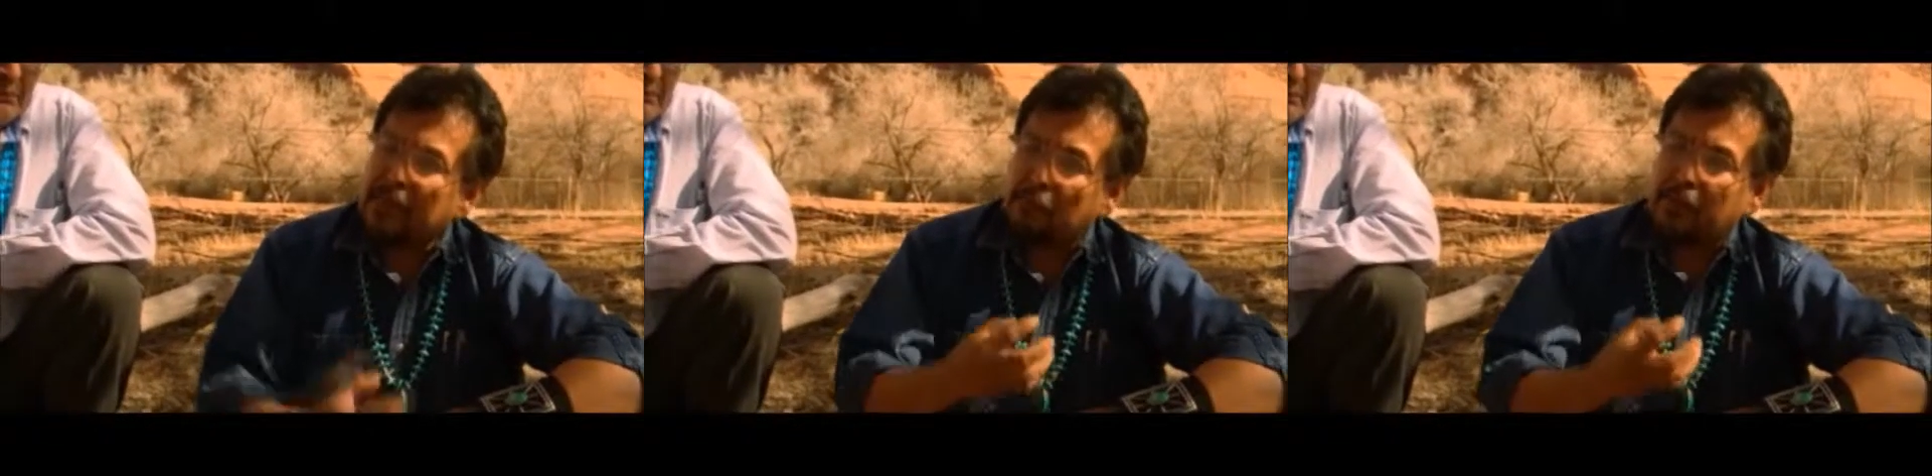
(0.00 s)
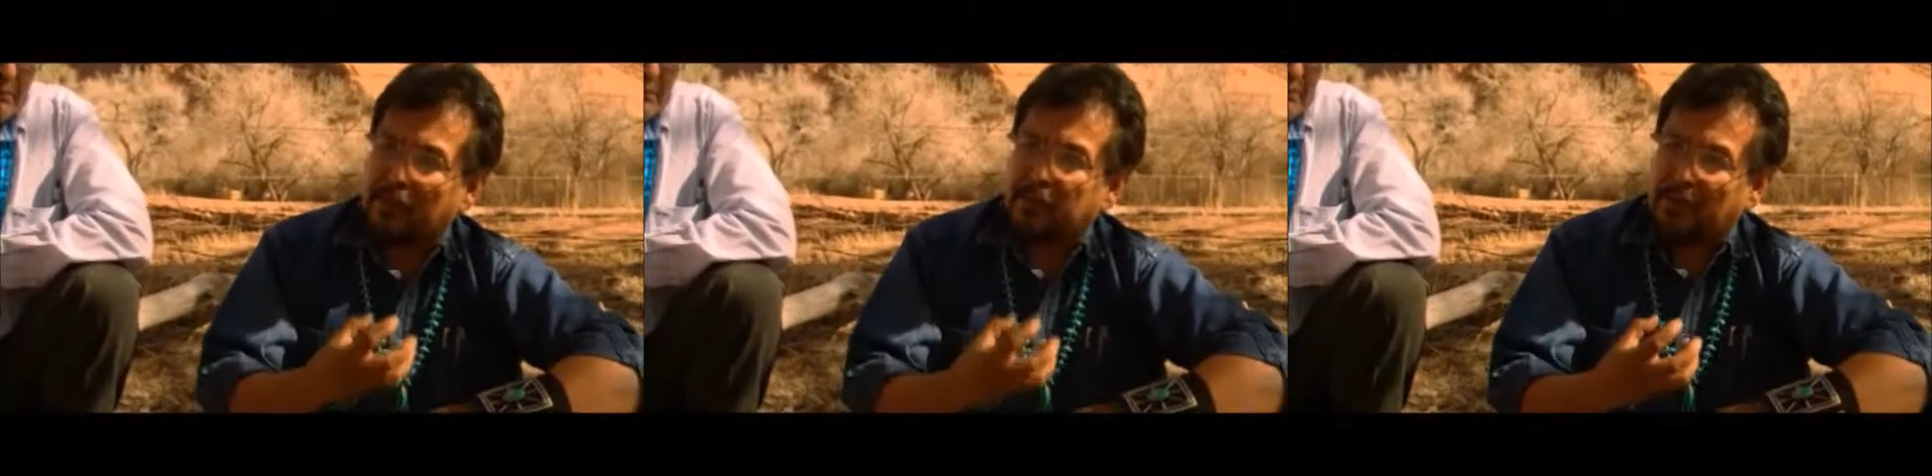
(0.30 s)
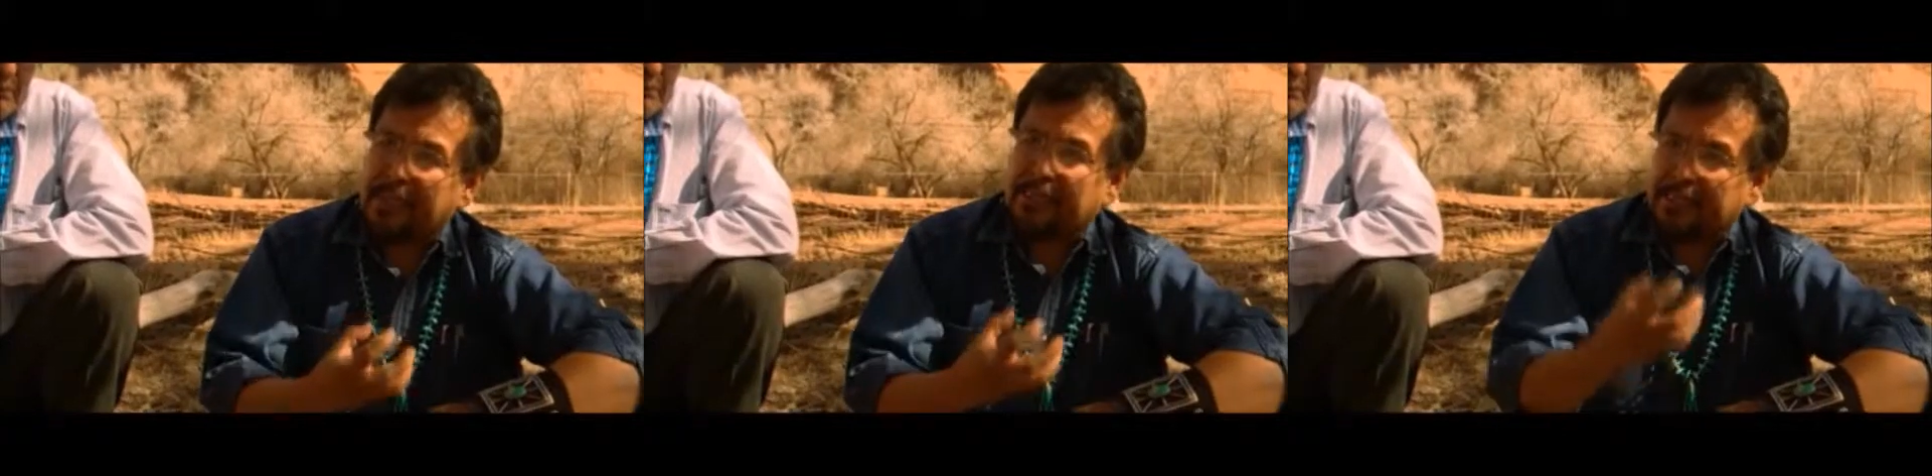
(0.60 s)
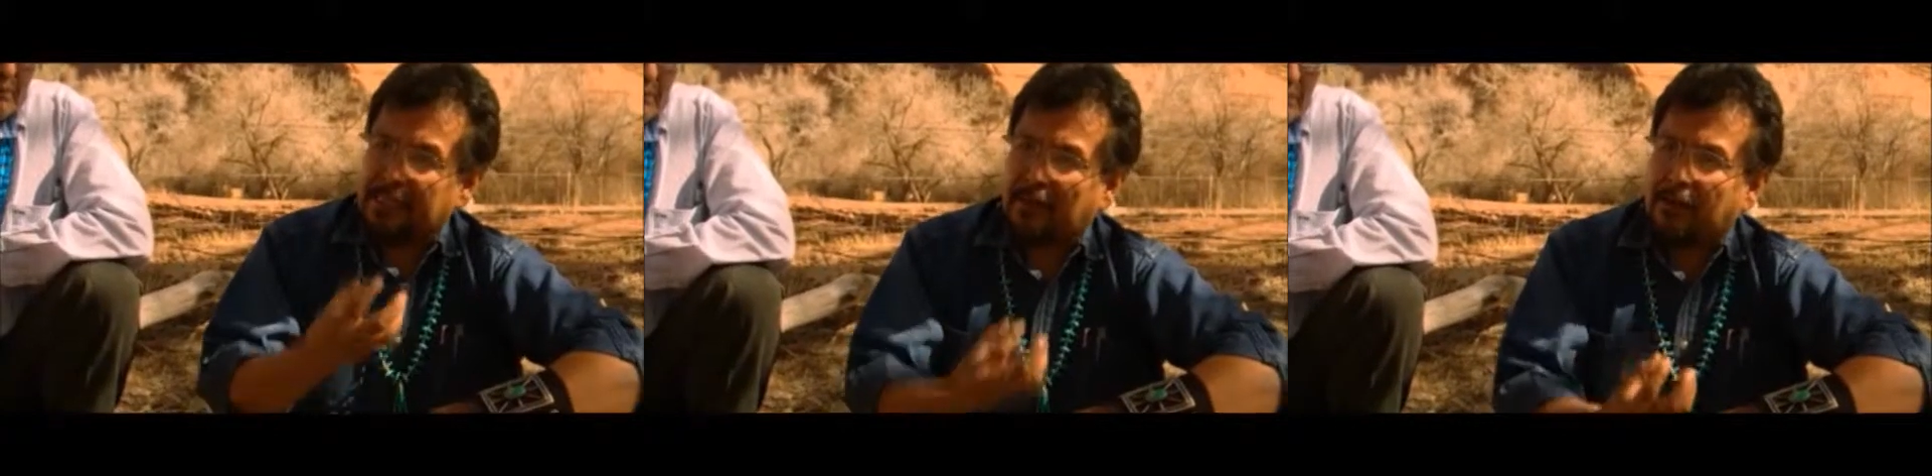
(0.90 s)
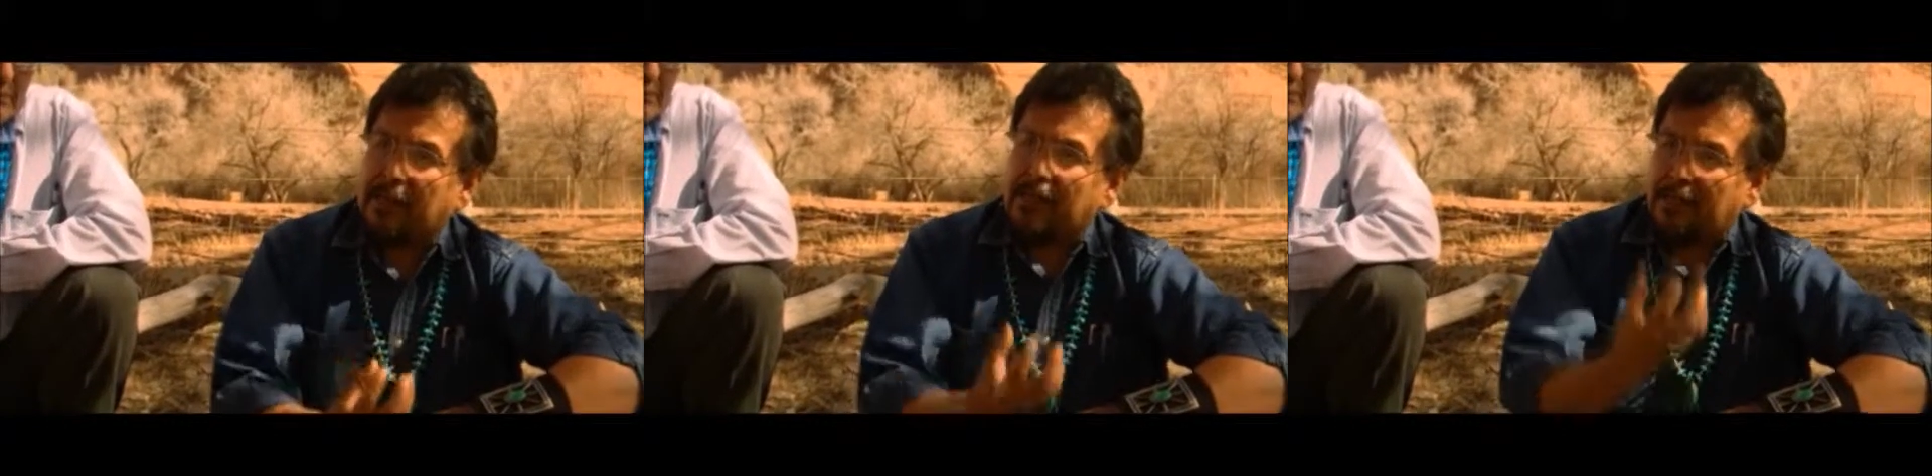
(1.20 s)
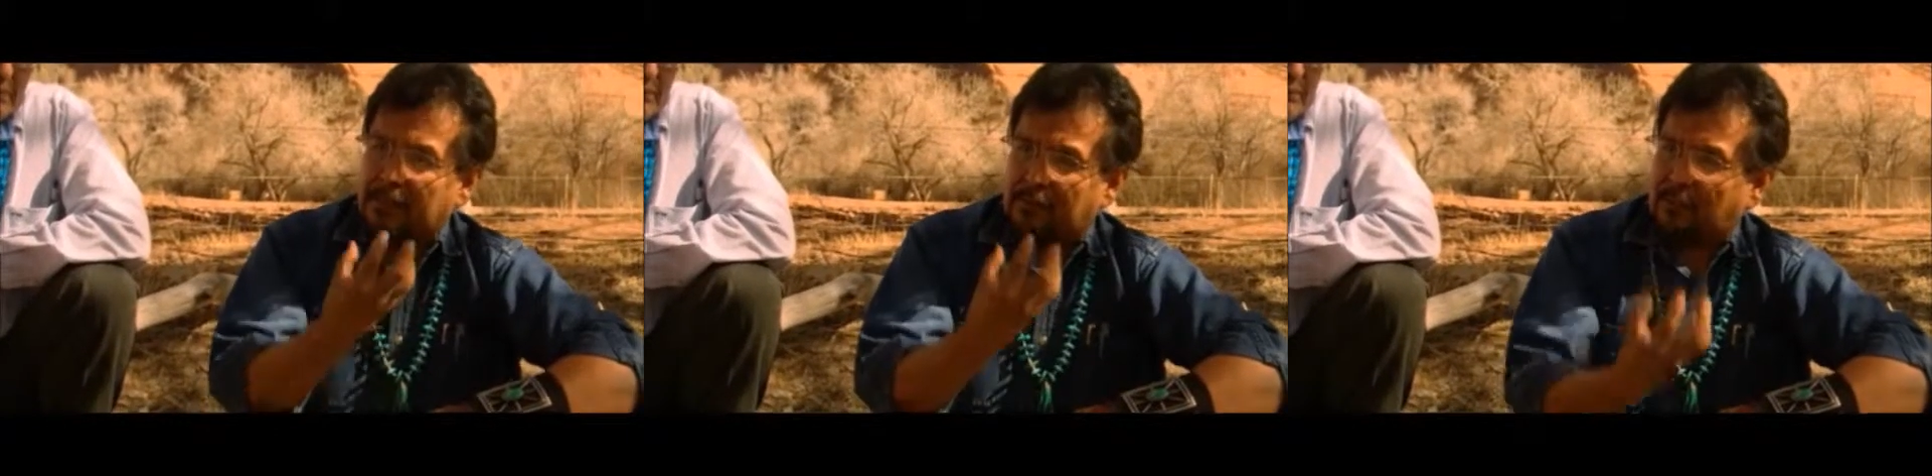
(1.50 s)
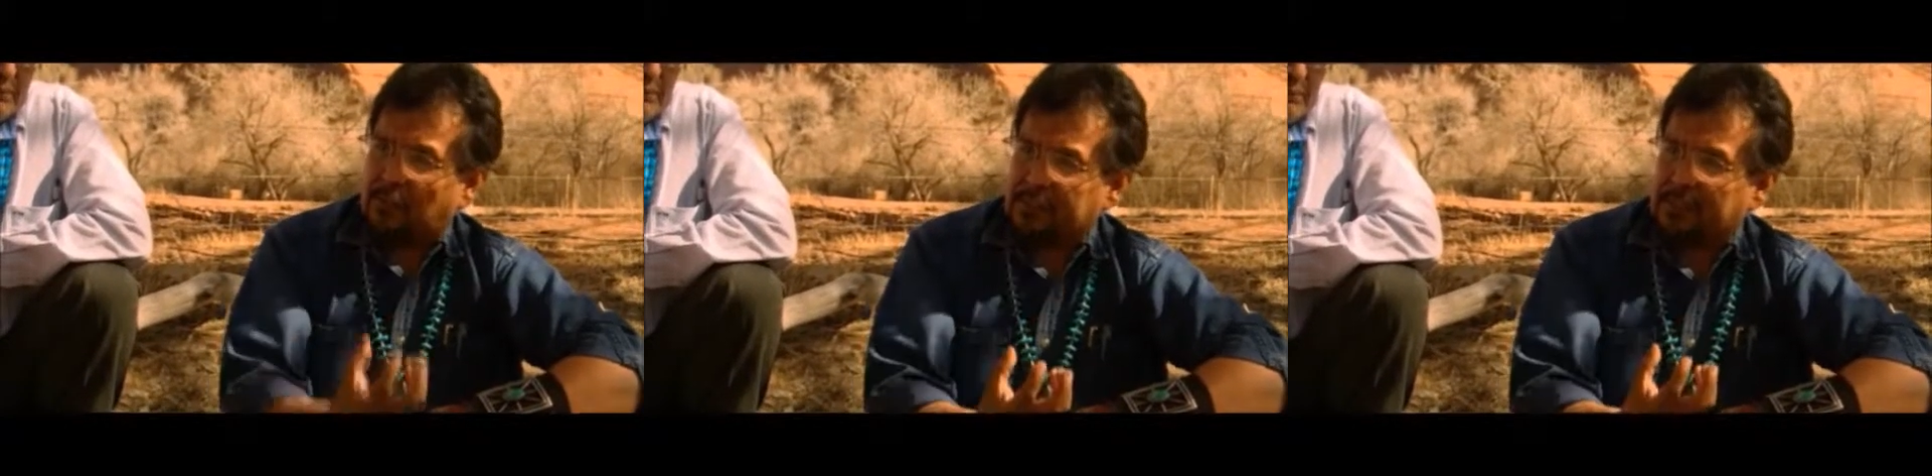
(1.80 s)
that we were created here in the
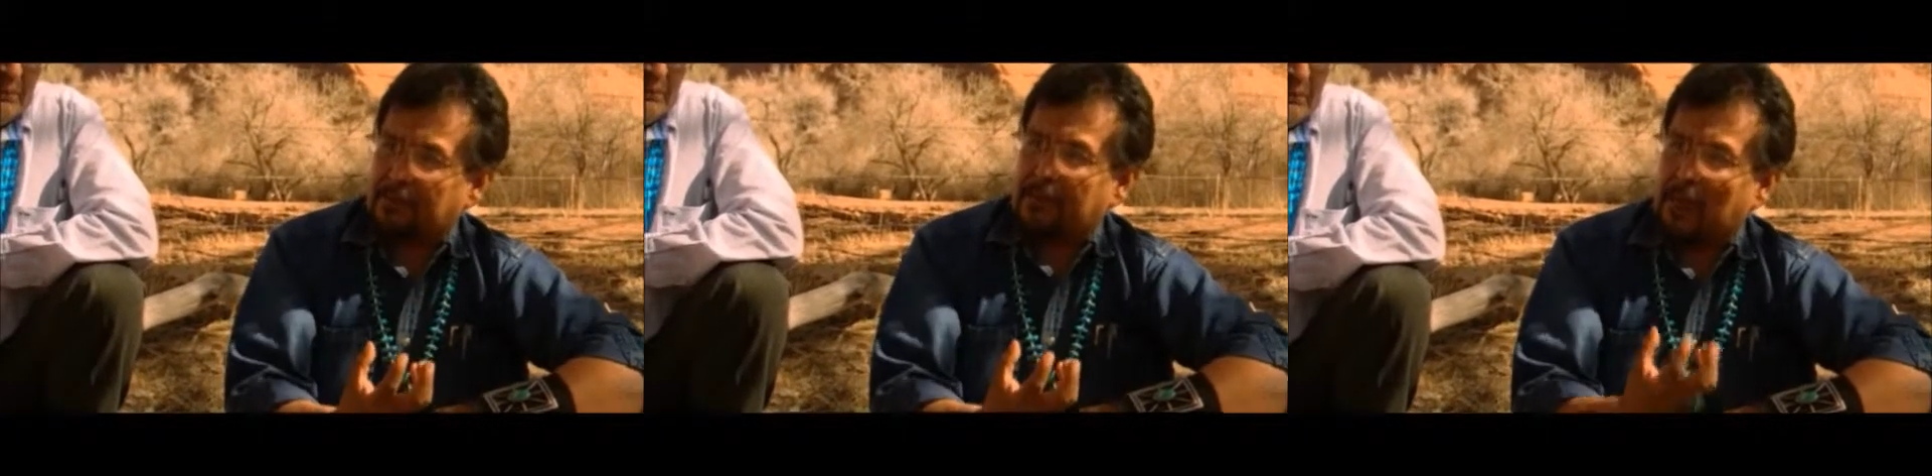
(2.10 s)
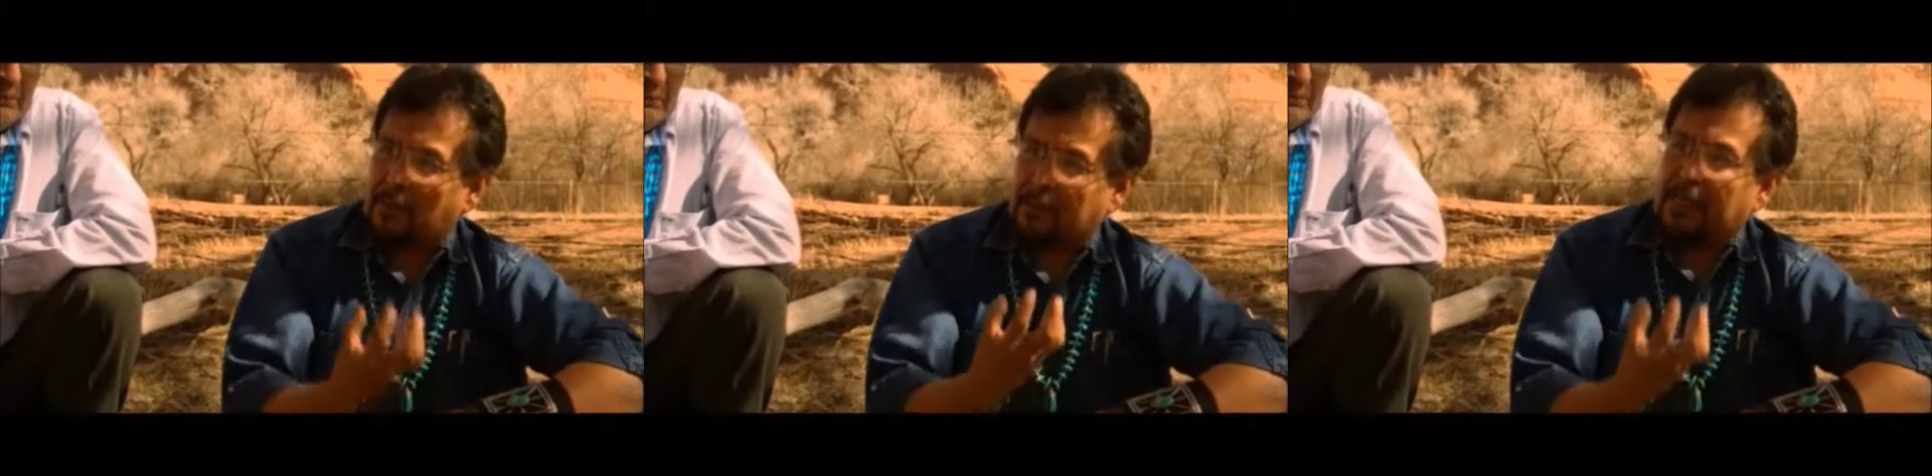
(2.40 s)
Four Sacred Mountain